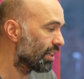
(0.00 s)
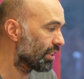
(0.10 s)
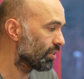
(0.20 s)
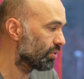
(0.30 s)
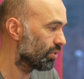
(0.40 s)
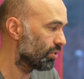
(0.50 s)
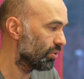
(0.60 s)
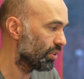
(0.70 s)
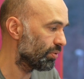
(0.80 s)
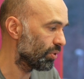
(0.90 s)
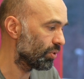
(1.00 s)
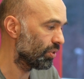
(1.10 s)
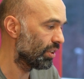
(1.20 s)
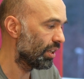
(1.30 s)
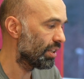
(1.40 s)
I can also do it
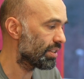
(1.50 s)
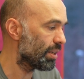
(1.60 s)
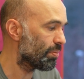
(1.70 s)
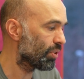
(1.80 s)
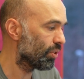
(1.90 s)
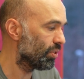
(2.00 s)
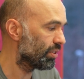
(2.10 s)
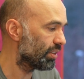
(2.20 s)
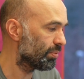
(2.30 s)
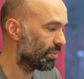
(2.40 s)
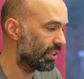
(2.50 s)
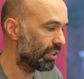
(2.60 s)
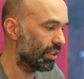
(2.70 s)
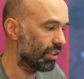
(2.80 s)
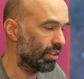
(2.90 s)
for Zipcall, this
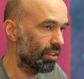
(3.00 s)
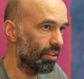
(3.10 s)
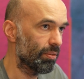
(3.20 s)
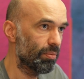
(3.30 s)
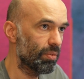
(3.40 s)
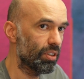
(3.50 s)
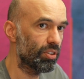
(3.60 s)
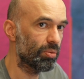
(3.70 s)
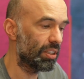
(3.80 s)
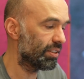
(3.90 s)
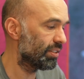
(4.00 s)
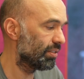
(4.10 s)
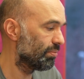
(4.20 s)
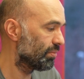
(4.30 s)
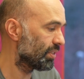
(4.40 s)
being a
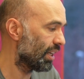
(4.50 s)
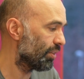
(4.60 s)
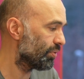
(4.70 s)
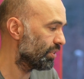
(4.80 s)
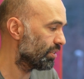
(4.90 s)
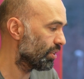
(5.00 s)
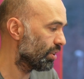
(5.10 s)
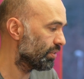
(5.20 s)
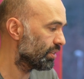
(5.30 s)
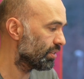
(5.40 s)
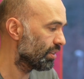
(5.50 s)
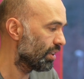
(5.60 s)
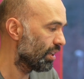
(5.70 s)
Swiss telephony service,